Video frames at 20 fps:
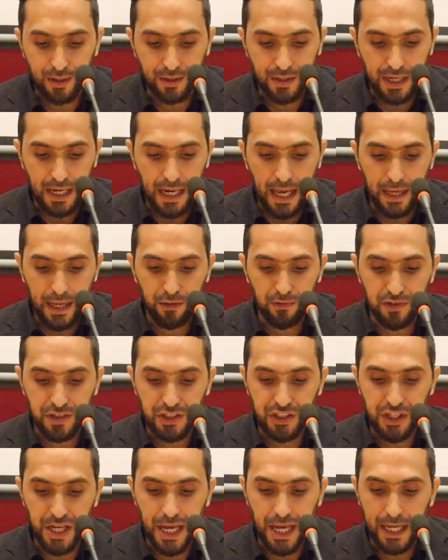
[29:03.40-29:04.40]
decline of
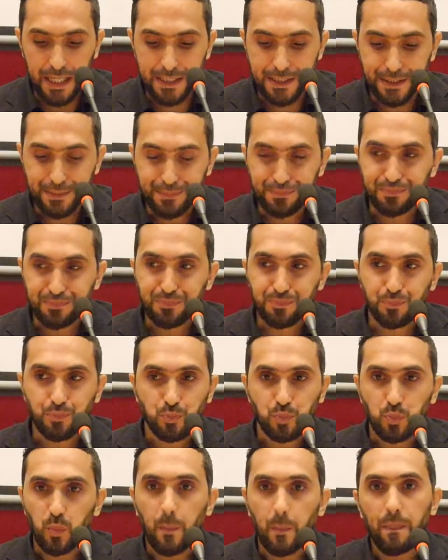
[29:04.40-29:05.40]
Ijtihad,
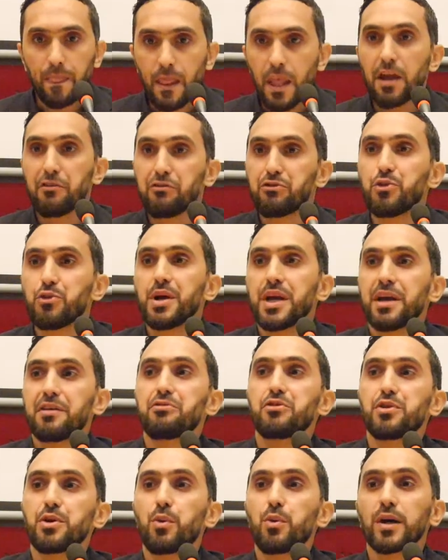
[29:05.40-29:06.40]

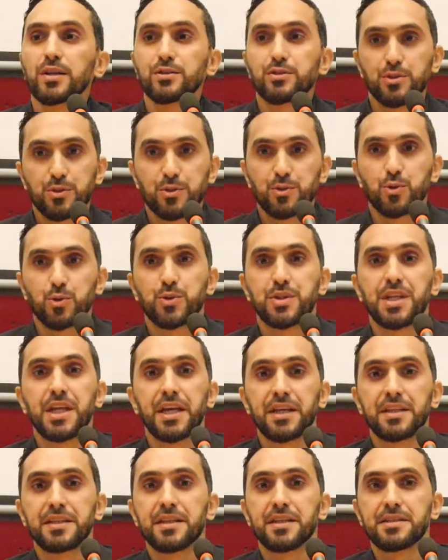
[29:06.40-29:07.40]
if we want to
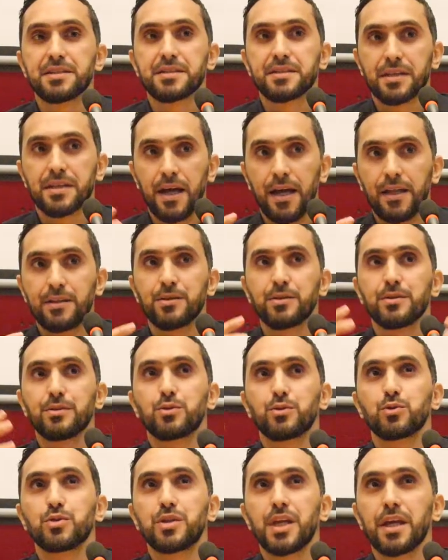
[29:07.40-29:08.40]
take this and
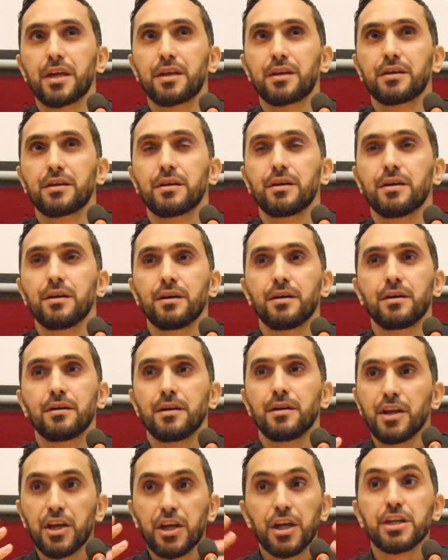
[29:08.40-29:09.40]
to take
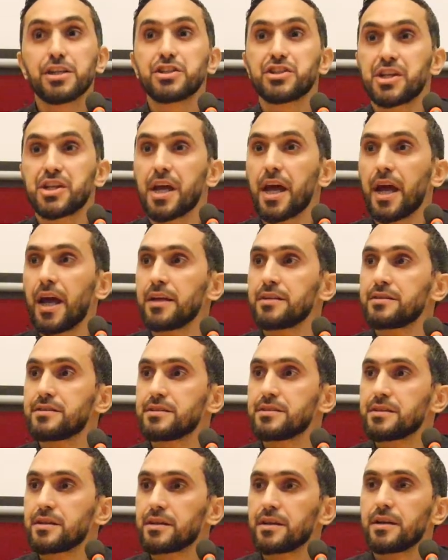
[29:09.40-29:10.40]
Ijtihad
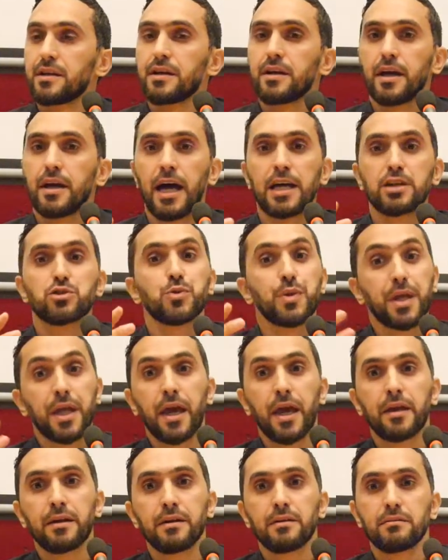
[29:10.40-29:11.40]
as we
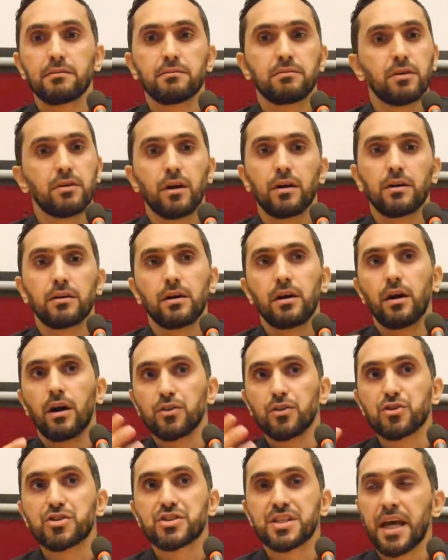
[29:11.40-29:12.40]
can
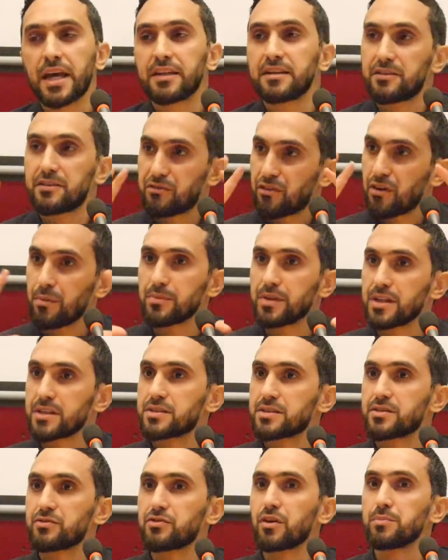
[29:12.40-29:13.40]
understand it from
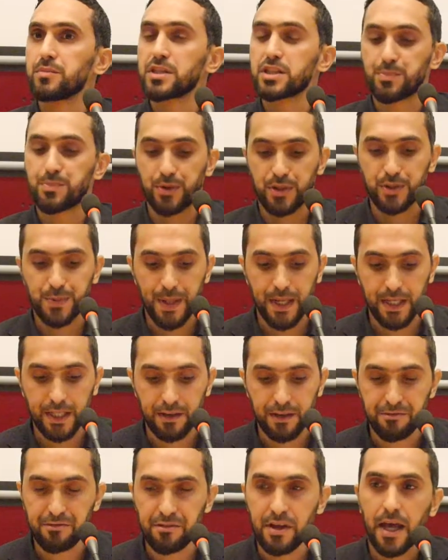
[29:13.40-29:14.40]
this
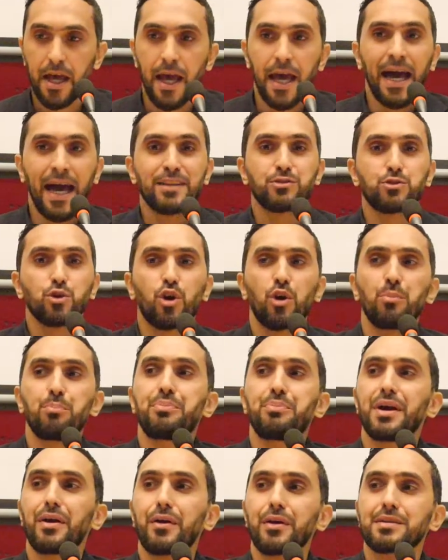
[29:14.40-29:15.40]
perspective, and to
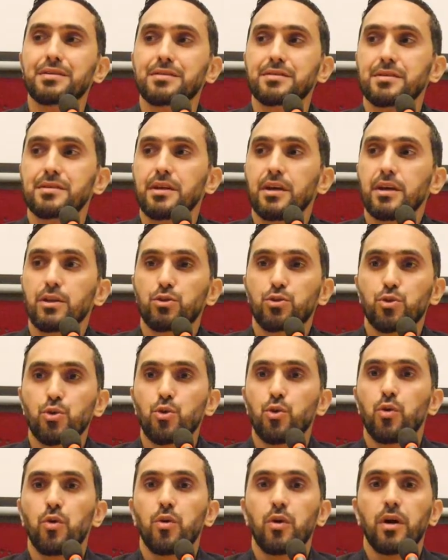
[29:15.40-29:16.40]
compare it
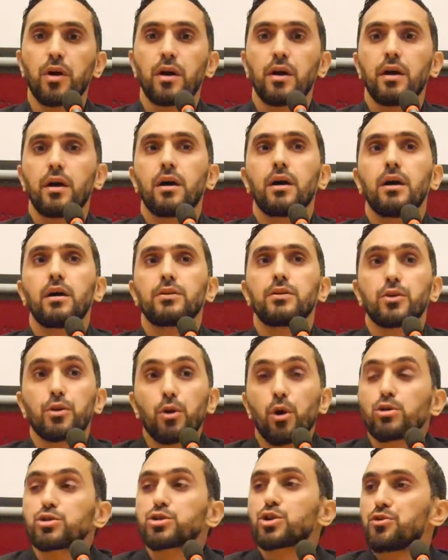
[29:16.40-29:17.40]
to the
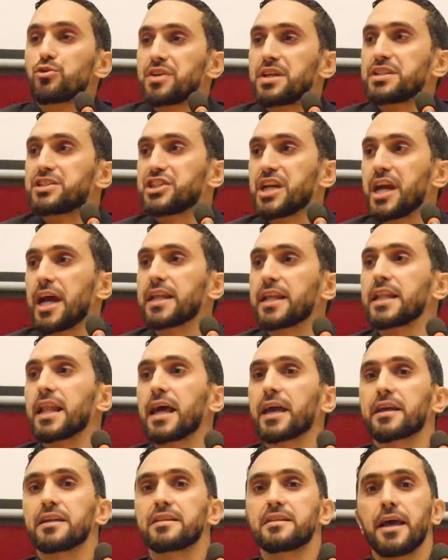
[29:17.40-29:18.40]
notion of Ijtihad
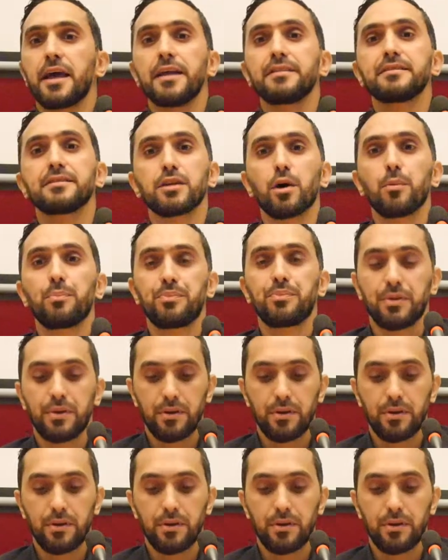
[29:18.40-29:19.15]
like it ended up